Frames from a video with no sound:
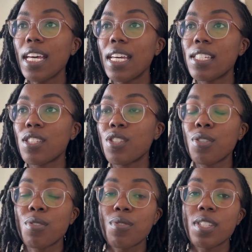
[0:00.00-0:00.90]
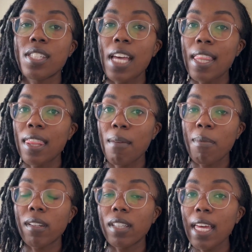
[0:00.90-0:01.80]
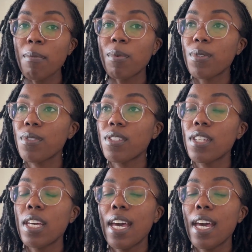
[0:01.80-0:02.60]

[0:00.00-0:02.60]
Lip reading: is to send them the labels